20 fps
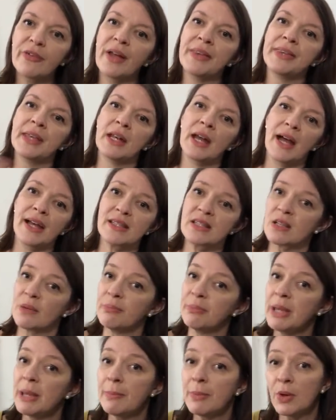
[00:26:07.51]
and then I had some
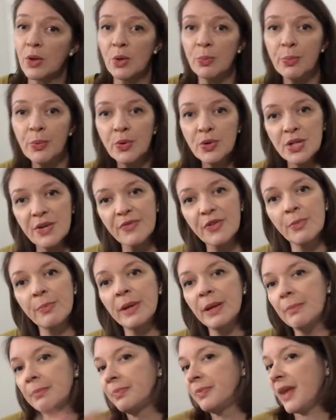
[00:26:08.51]
people who bought it from
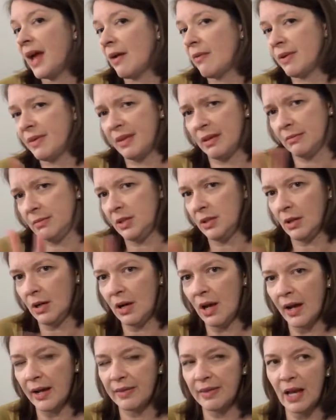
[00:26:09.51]
me there, and
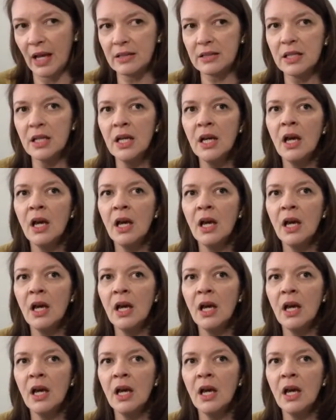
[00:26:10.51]
like that.